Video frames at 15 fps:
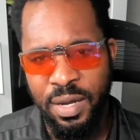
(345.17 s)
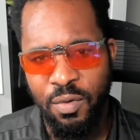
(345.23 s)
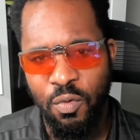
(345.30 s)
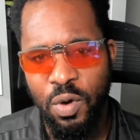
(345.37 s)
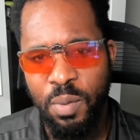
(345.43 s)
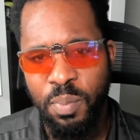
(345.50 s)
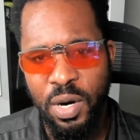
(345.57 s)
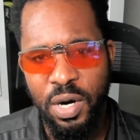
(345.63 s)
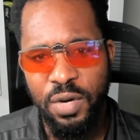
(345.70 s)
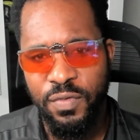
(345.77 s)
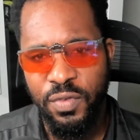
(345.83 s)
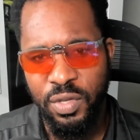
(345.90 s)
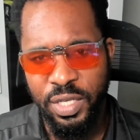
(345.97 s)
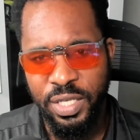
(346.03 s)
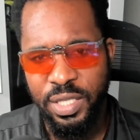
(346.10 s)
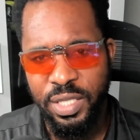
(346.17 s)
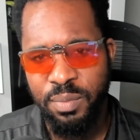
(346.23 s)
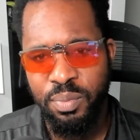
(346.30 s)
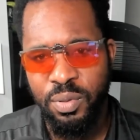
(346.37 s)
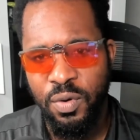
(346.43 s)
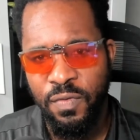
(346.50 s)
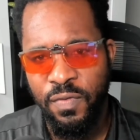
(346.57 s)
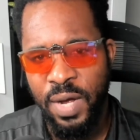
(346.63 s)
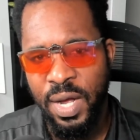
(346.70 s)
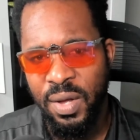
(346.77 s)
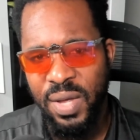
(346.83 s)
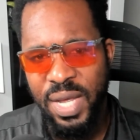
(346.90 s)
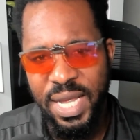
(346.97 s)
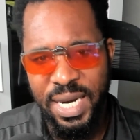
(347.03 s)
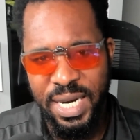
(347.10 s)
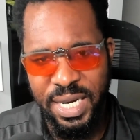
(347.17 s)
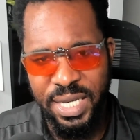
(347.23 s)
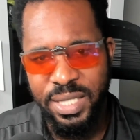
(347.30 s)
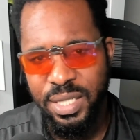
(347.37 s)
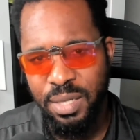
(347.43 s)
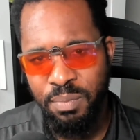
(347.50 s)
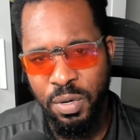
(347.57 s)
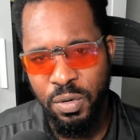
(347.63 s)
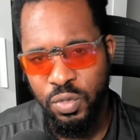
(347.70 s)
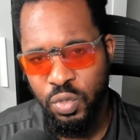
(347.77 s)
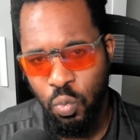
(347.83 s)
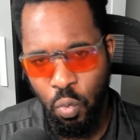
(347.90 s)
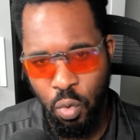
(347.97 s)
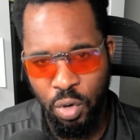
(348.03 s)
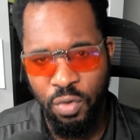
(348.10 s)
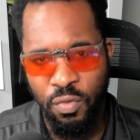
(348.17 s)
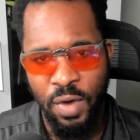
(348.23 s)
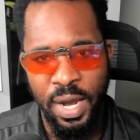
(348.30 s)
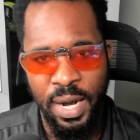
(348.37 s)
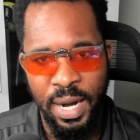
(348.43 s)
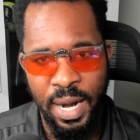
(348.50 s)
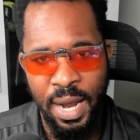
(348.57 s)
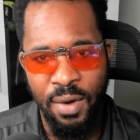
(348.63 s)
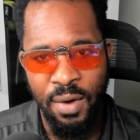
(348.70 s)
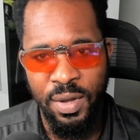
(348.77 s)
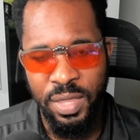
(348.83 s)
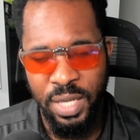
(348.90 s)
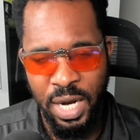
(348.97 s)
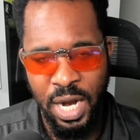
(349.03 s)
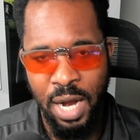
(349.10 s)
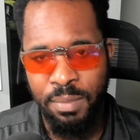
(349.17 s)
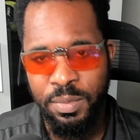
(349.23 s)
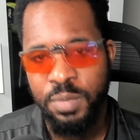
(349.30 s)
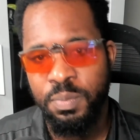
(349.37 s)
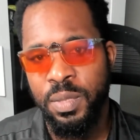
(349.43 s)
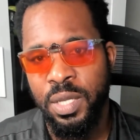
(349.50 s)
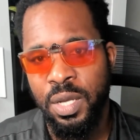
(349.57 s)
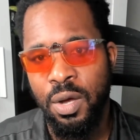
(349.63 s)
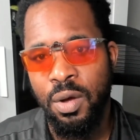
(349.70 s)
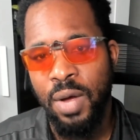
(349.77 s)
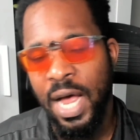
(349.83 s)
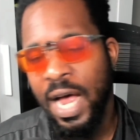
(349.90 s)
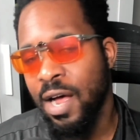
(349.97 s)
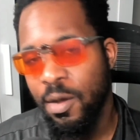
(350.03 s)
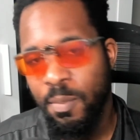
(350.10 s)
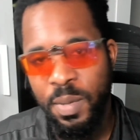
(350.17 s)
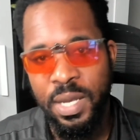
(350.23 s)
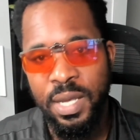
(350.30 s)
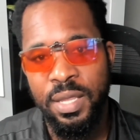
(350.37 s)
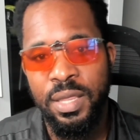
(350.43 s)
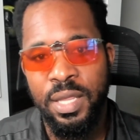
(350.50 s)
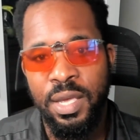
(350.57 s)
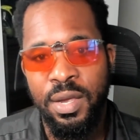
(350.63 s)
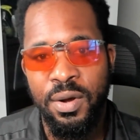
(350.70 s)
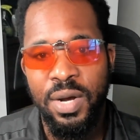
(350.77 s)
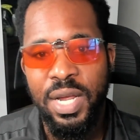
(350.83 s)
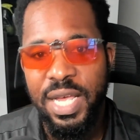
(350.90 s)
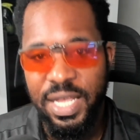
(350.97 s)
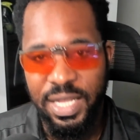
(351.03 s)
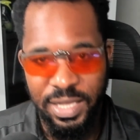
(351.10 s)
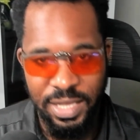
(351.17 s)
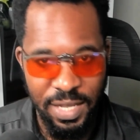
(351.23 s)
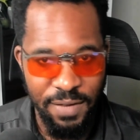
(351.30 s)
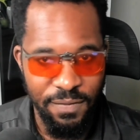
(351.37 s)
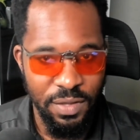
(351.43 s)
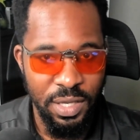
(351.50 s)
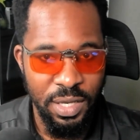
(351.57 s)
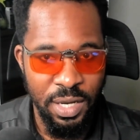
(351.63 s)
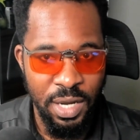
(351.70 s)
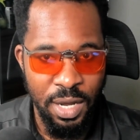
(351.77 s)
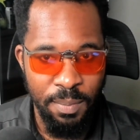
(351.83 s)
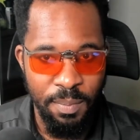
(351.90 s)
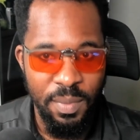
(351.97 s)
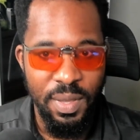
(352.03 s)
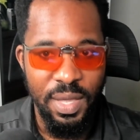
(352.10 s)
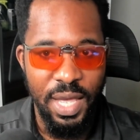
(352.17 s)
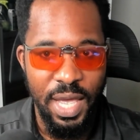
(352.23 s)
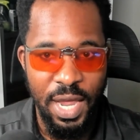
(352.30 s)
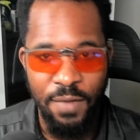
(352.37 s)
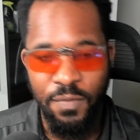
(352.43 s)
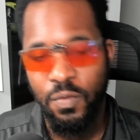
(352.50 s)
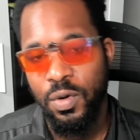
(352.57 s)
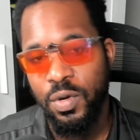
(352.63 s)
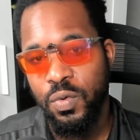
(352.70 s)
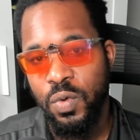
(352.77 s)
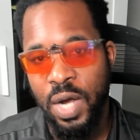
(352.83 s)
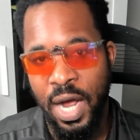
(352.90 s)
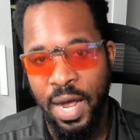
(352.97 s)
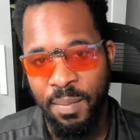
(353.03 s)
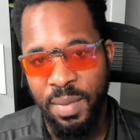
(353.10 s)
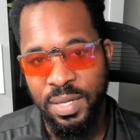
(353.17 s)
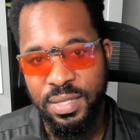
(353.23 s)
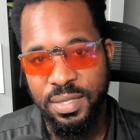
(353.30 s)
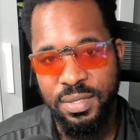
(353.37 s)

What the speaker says: what part of your LinkedIn profile needs the most work right now in the comments below. I'll be in there leveling up everyone who comments.